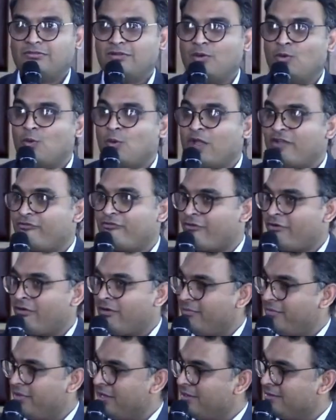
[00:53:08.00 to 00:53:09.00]
away
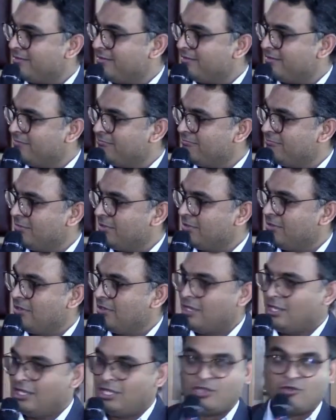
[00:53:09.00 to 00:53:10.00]
from it.
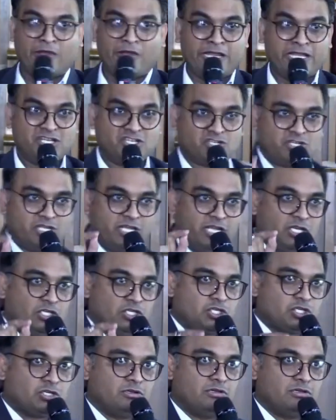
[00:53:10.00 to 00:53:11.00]
You are
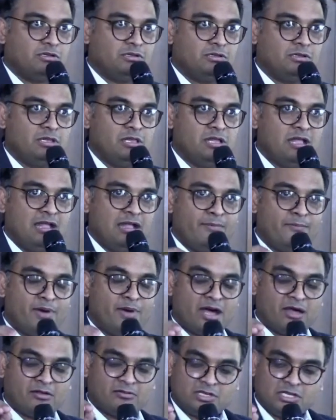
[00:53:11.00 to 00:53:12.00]
intentional
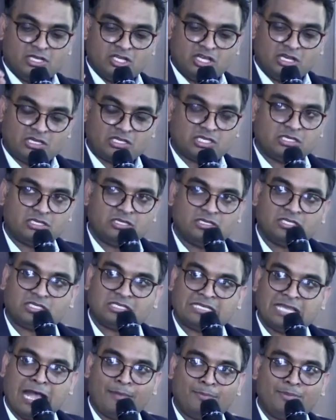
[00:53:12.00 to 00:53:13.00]
about
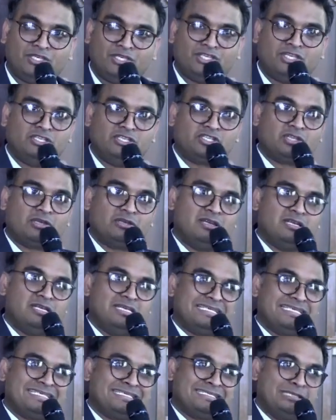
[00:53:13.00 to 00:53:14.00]
establishing certain
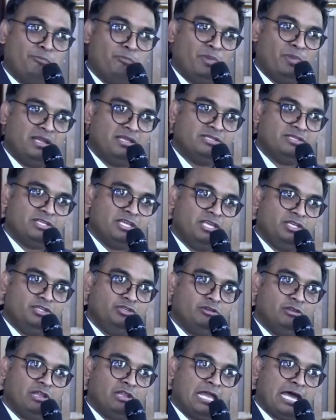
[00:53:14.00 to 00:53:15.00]
disciplines in
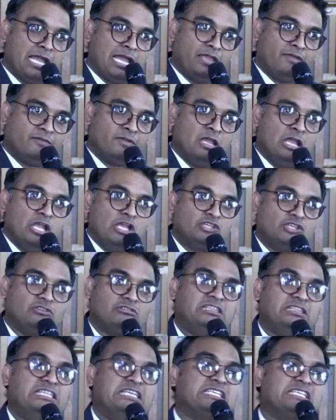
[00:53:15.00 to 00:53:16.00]
your life so
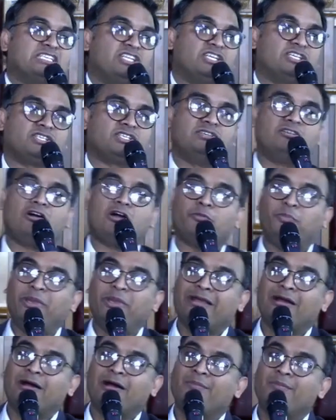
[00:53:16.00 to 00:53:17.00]
this does not
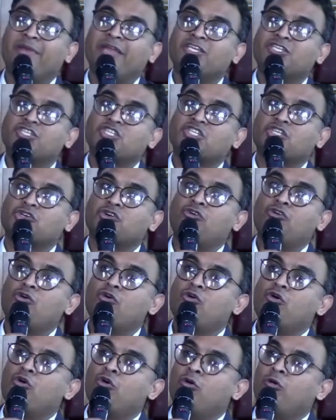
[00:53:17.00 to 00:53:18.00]
become a
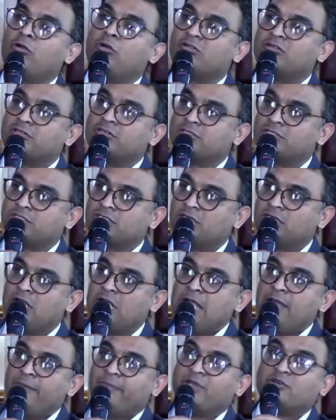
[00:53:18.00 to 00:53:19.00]
stronghold.
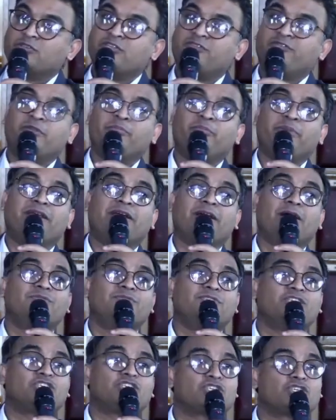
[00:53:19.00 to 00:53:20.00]
Because if it
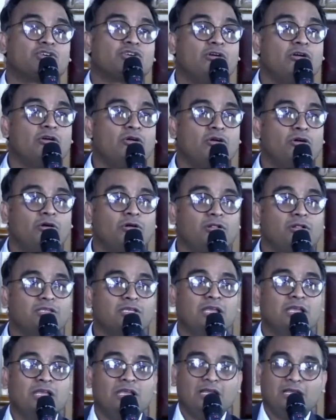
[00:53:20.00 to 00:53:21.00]
becomes a
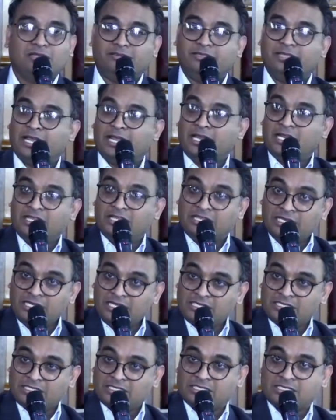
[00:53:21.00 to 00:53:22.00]
stronghold, then
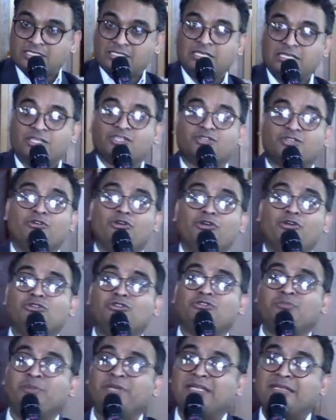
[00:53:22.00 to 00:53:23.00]
this is going
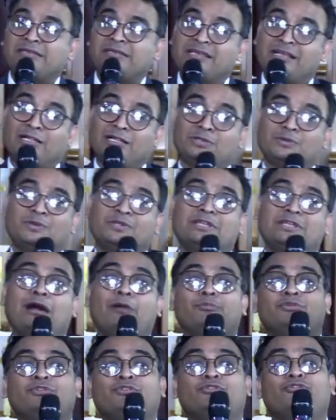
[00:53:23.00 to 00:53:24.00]
to be dealt with
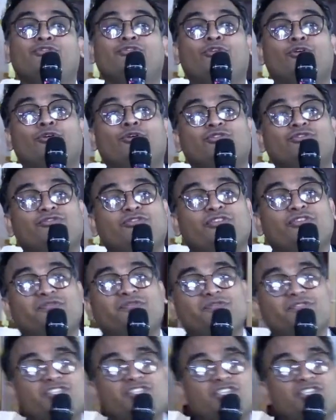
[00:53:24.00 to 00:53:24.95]
up to fourth, fifth